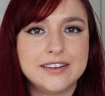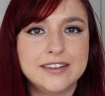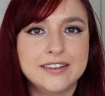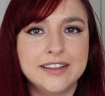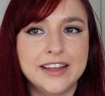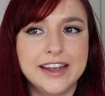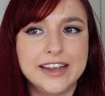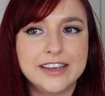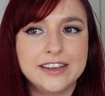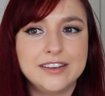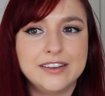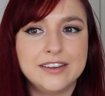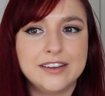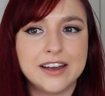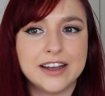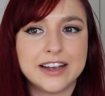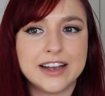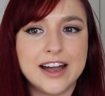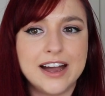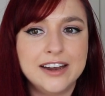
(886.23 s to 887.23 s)
like,
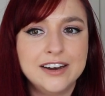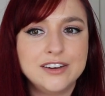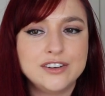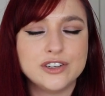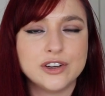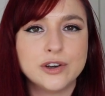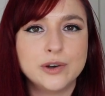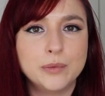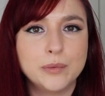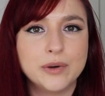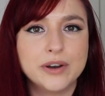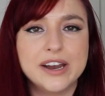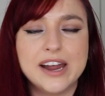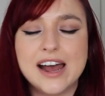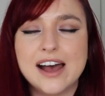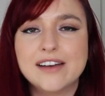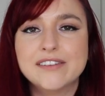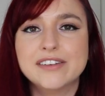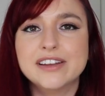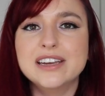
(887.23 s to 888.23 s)
I kind of don't want to
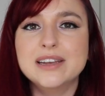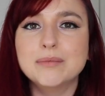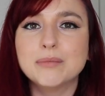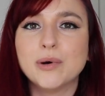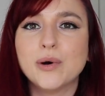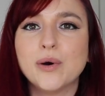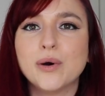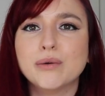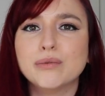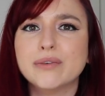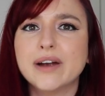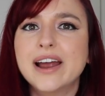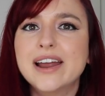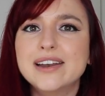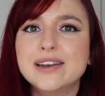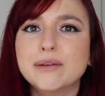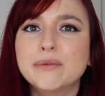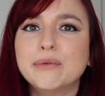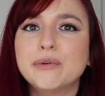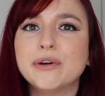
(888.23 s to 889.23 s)
have any more
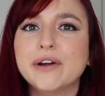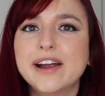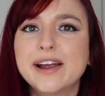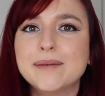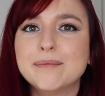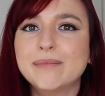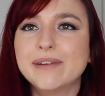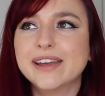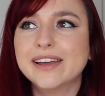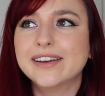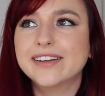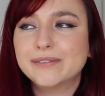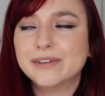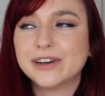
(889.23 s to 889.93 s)
random cramping